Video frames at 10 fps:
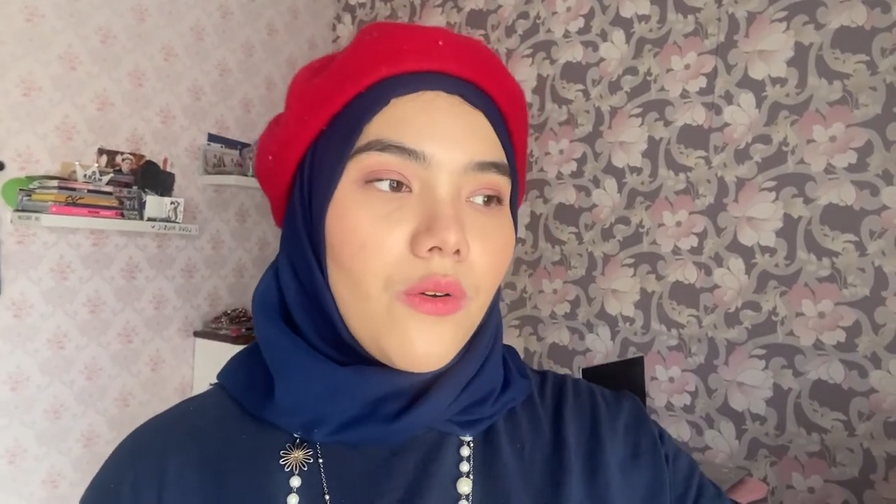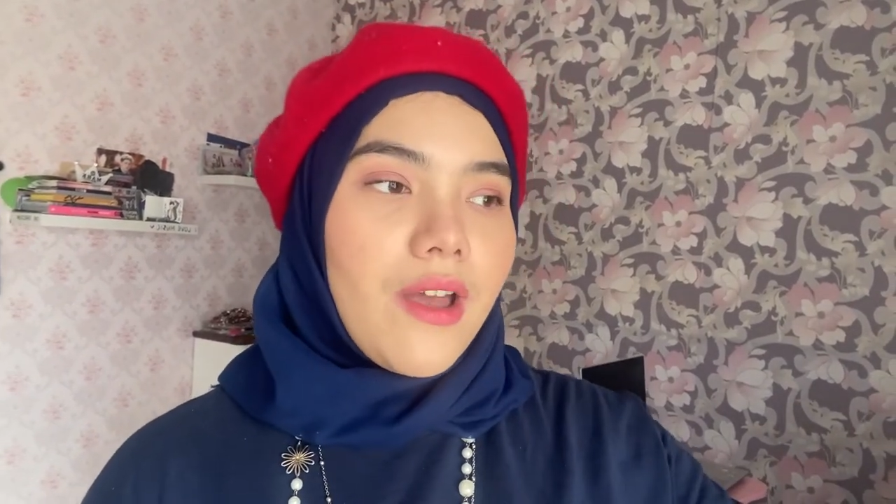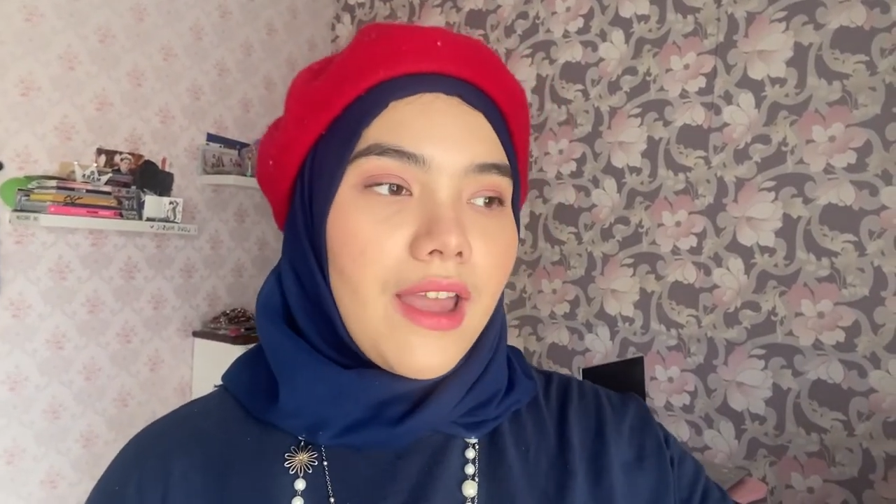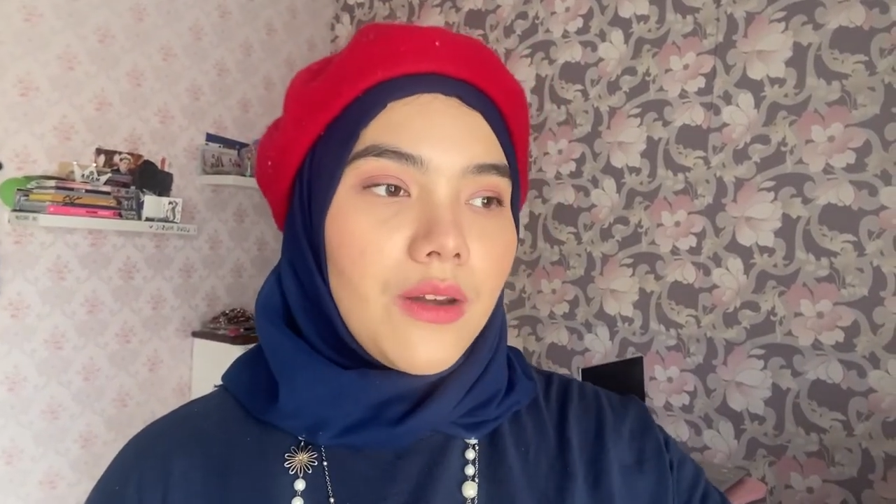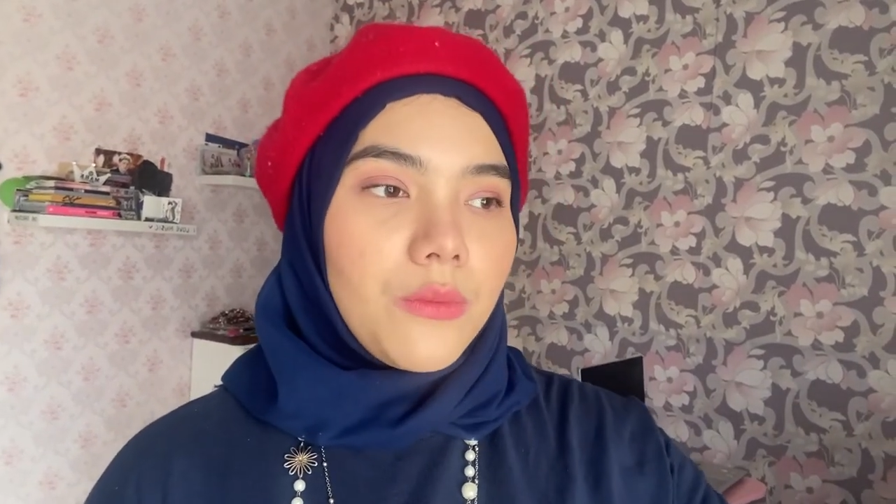
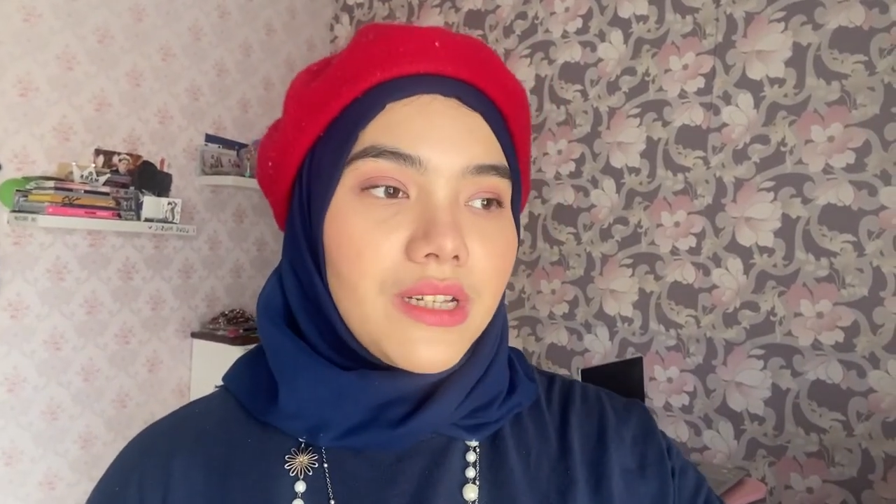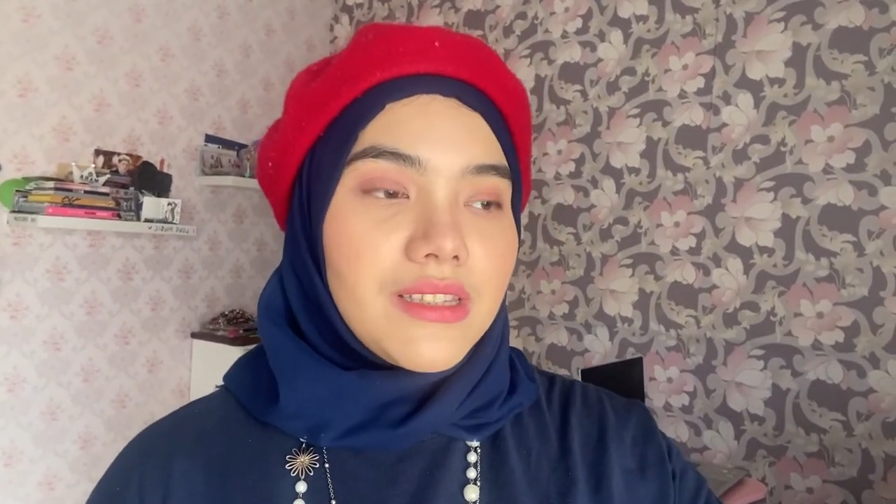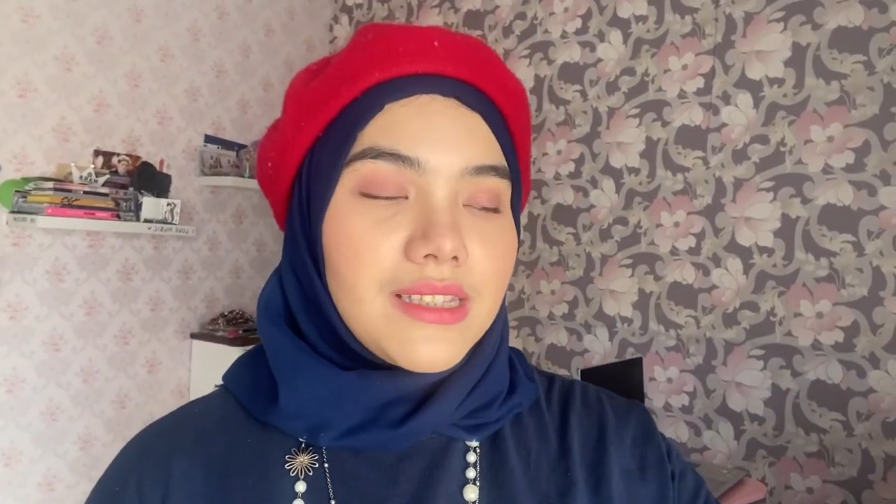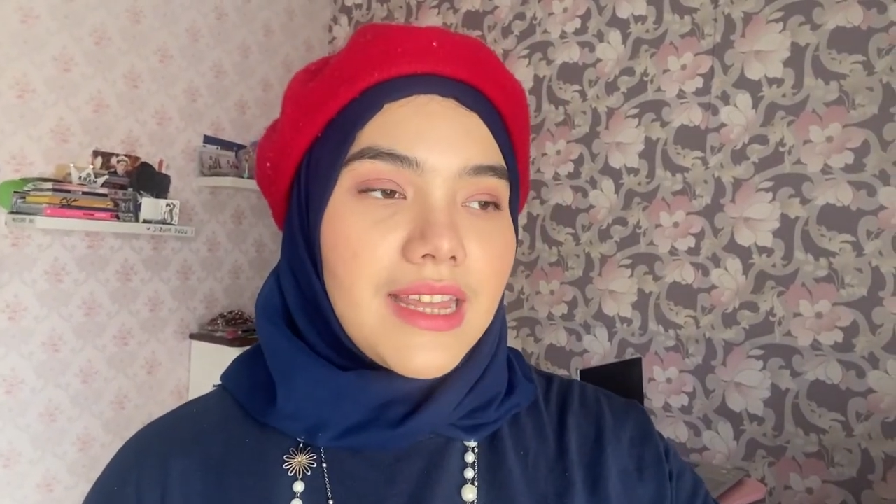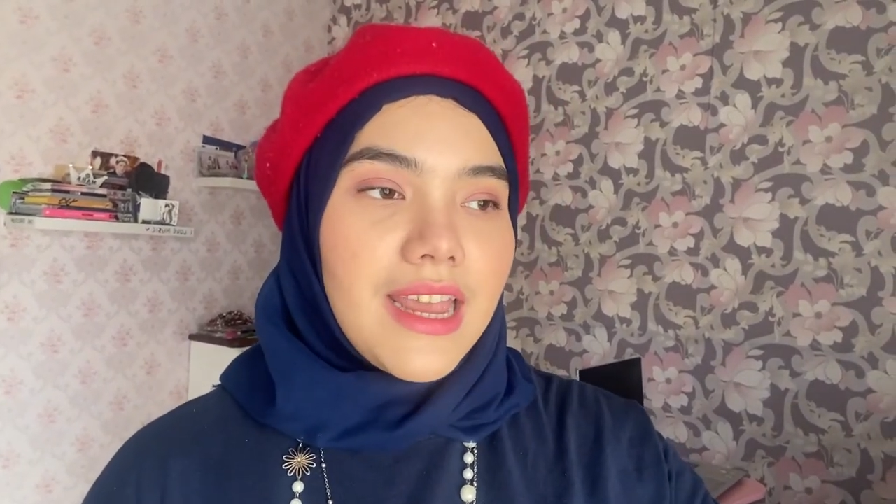and we'll
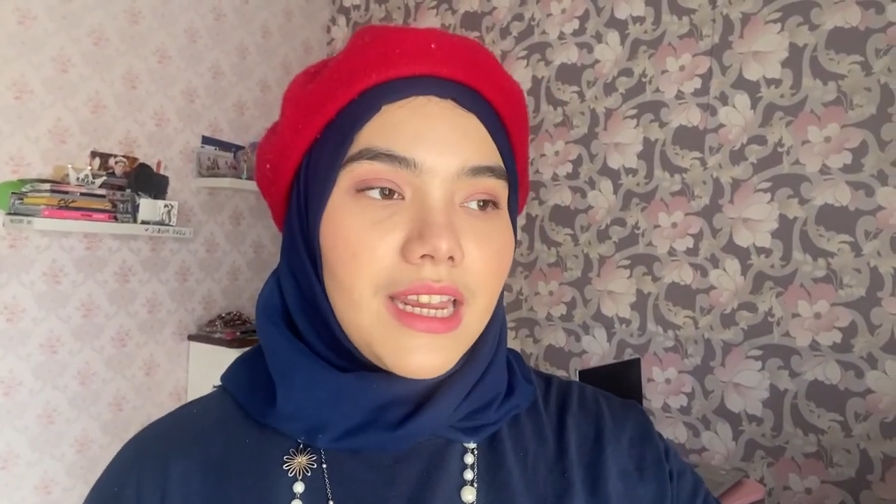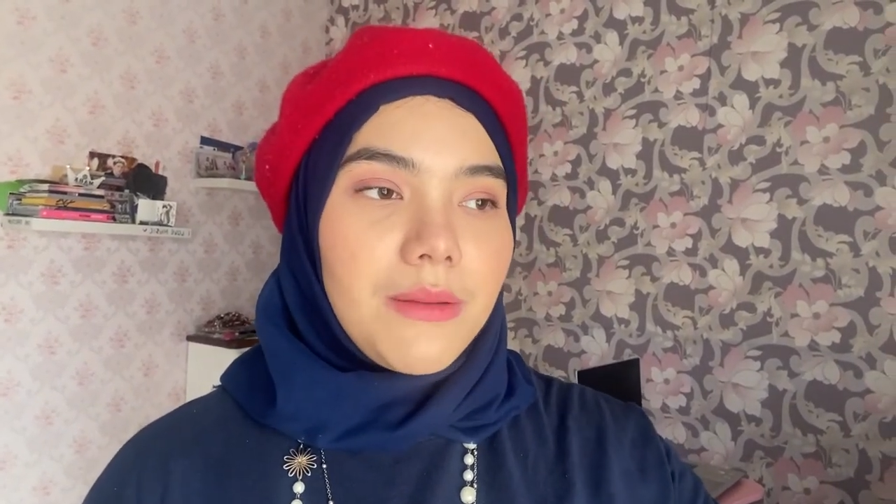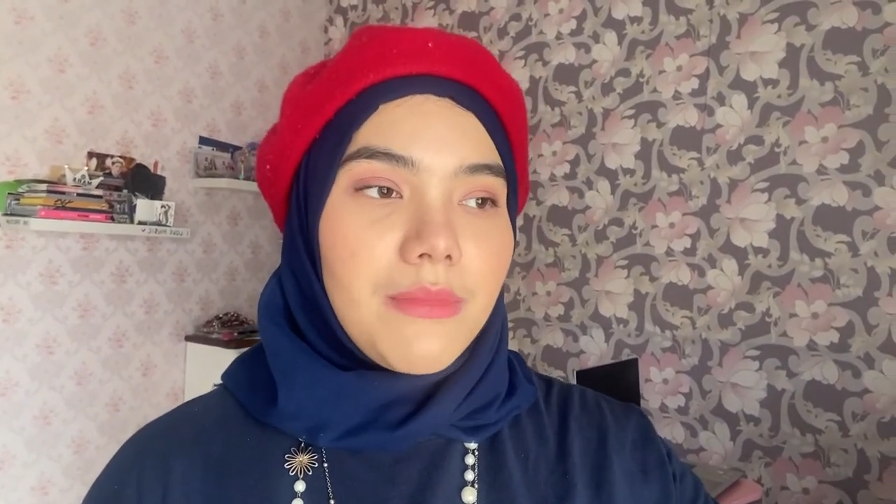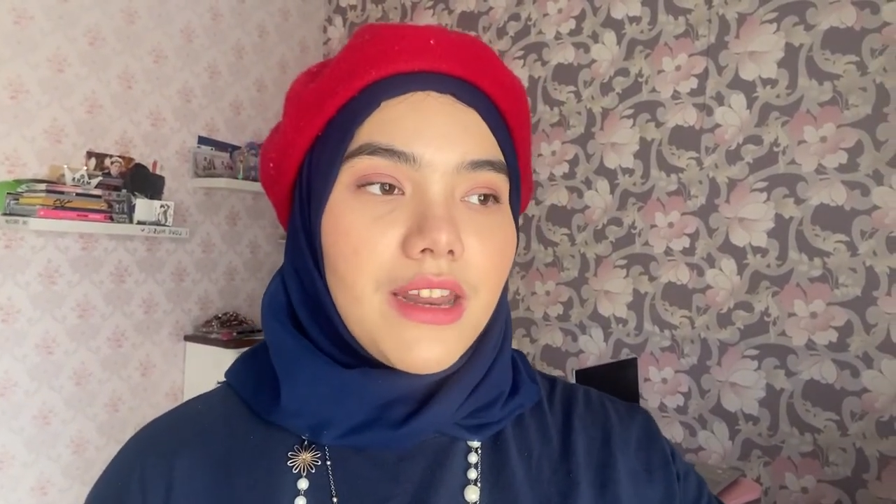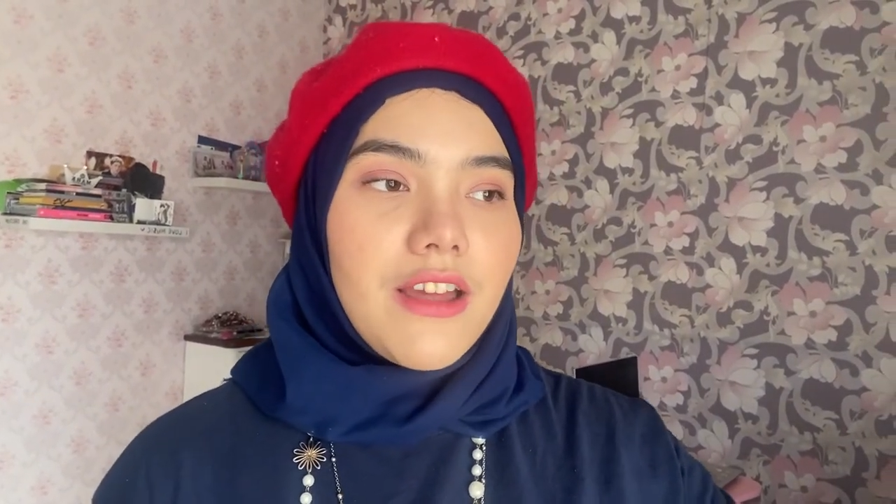stay in
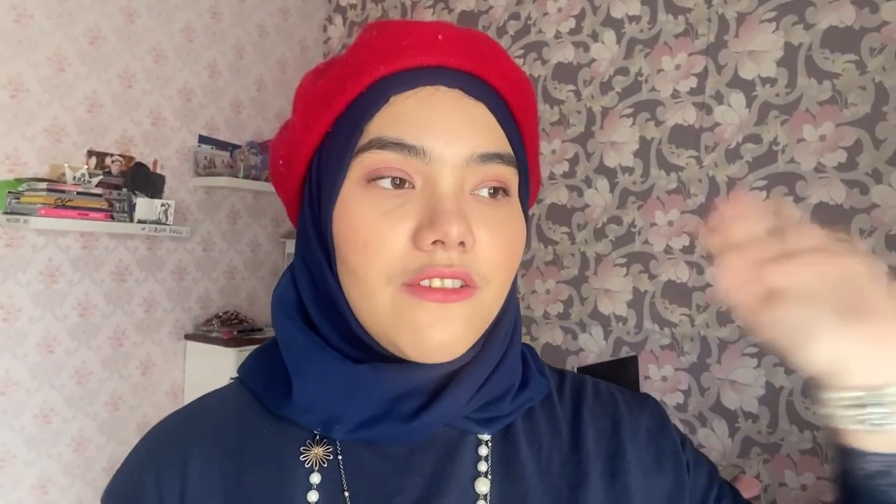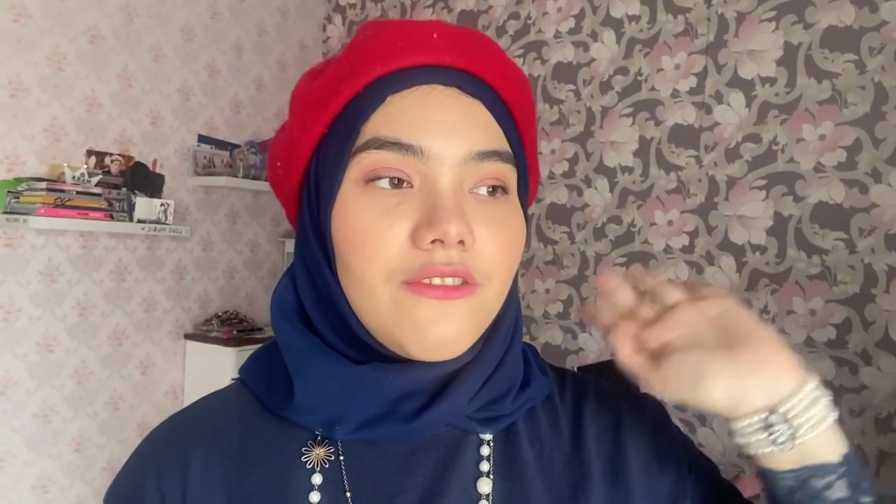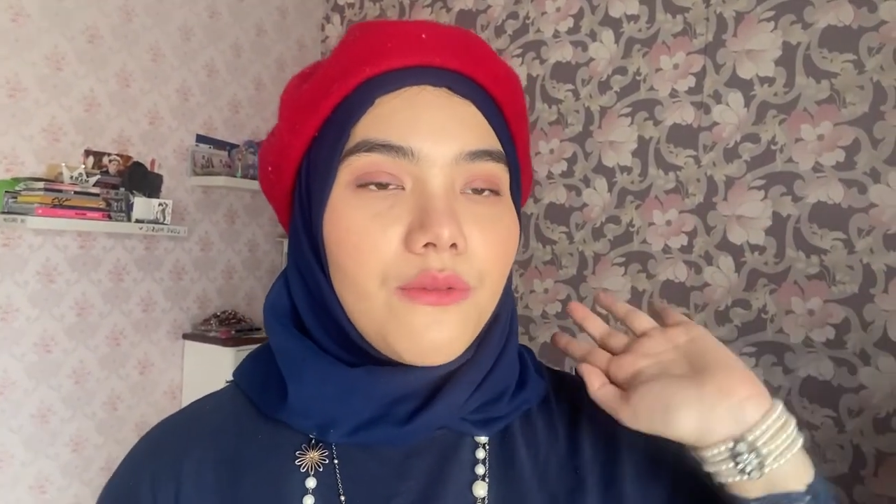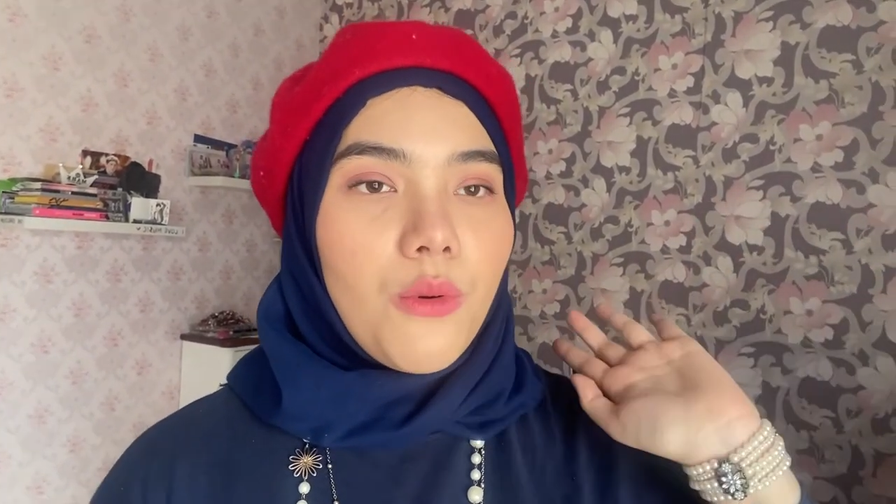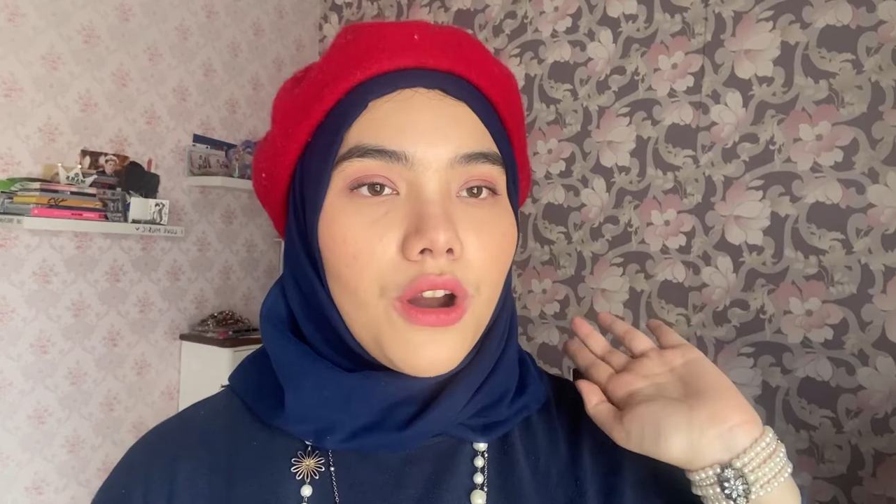Medan
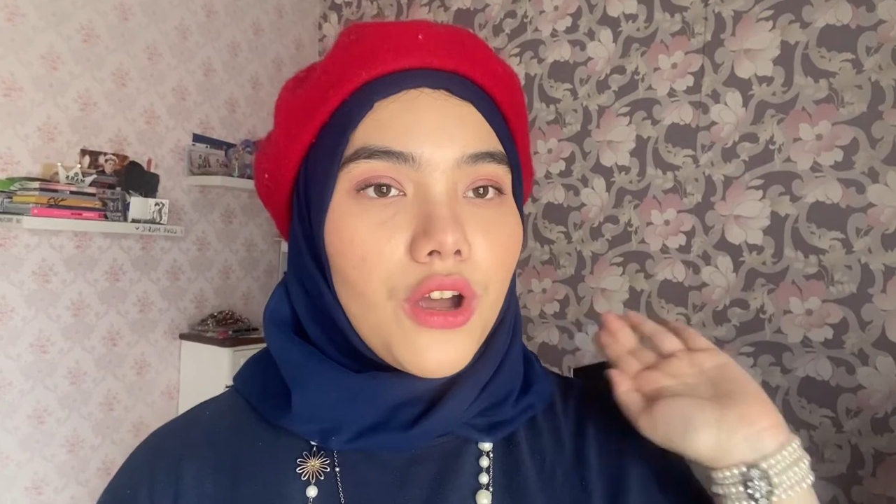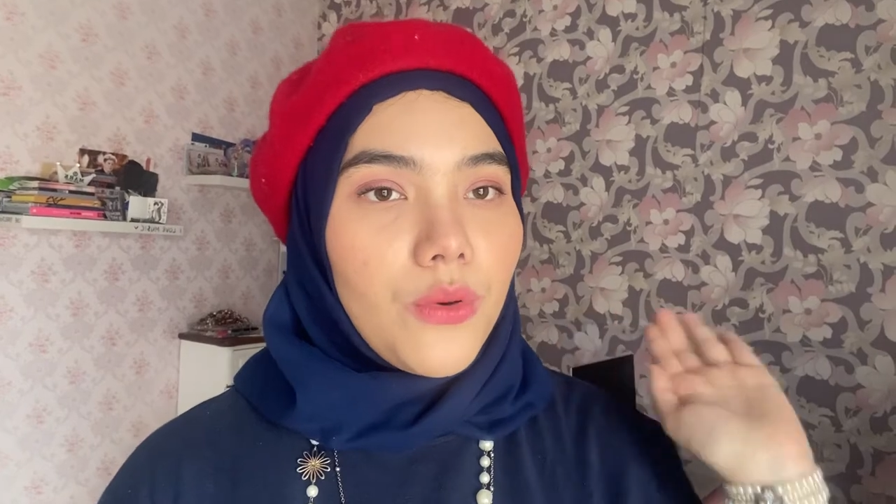for a